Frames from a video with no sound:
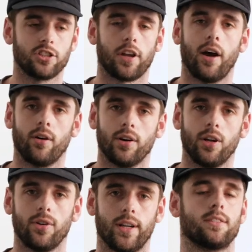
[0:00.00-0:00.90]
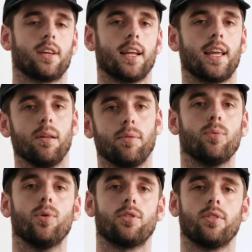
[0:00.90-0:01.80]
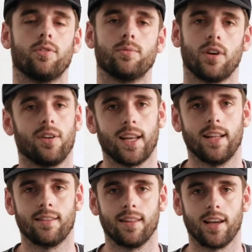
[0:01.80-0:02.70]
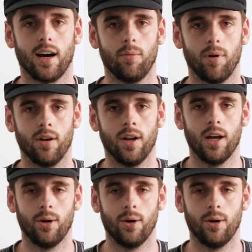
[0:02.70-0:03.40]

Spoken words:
shower on you and it's going to keep the water from soaking into the garment,